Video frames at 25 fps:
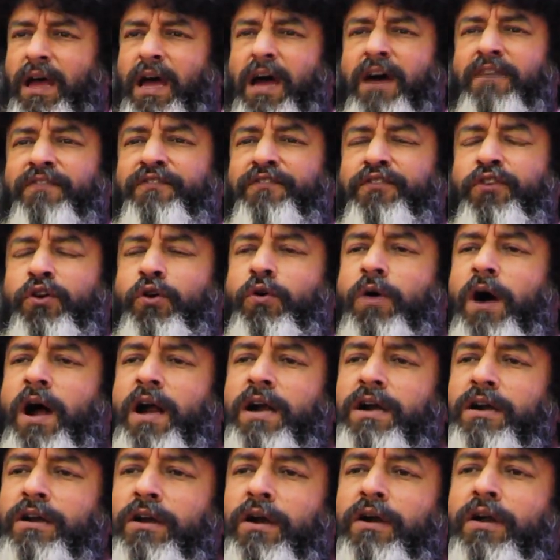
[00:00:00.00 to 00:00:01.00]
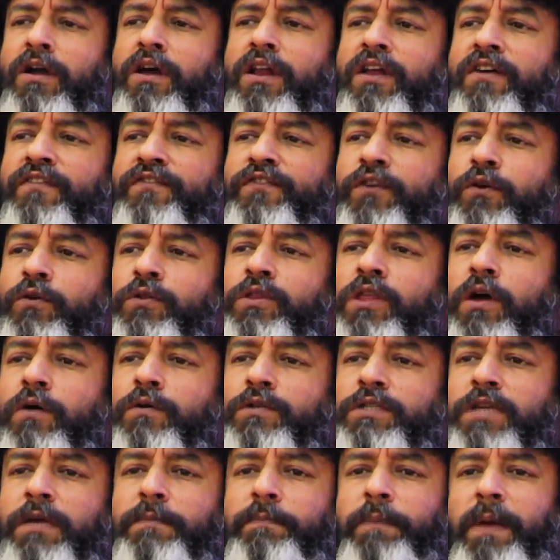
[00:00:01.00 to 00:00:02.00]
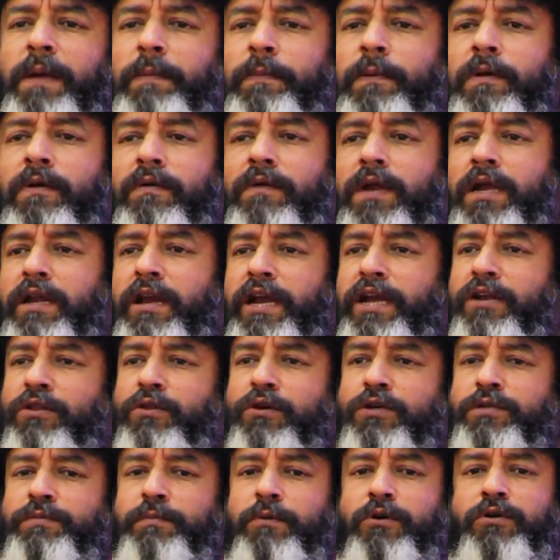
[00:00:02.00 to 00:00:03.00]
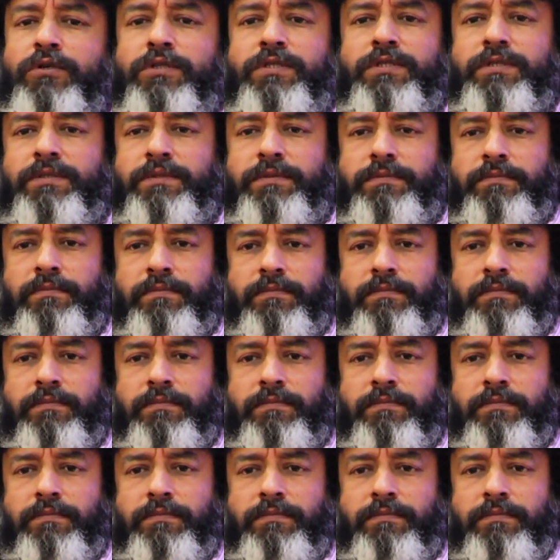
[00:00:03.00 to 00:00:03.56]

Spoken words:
a few hundred or a few thousand people will read those books.